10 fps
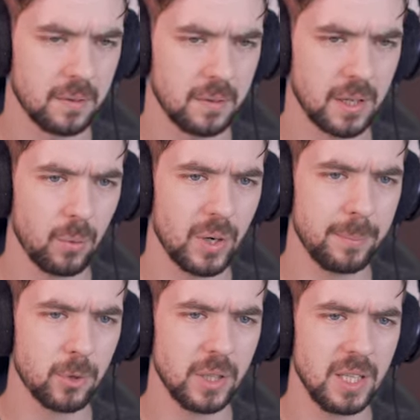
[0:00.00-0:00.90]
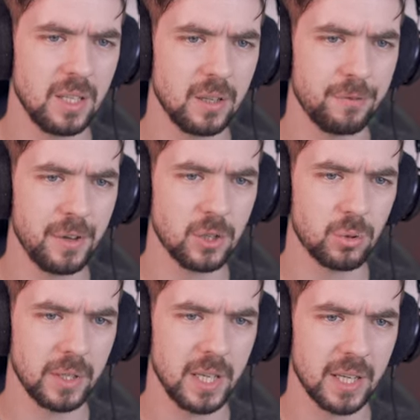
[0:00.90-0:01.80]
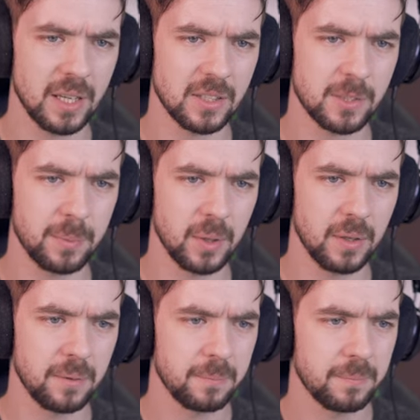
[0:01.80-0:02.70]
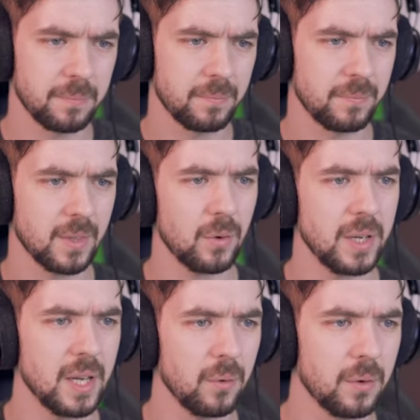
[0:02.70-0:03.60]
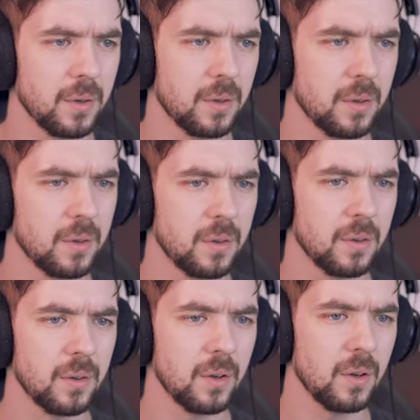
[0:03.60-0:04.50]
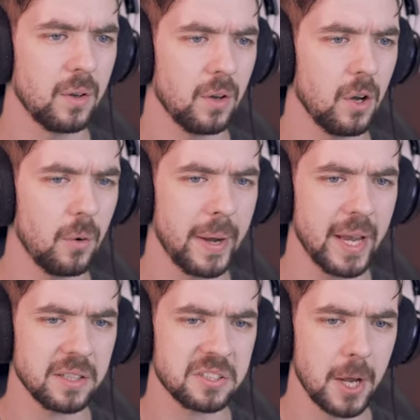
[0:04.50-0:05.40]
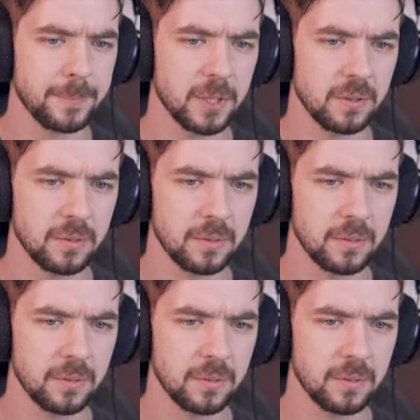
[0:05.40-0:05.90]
Okay, well, I'm gonna need it eventually, I guess, but not right now. Oh, wait, I stopped it.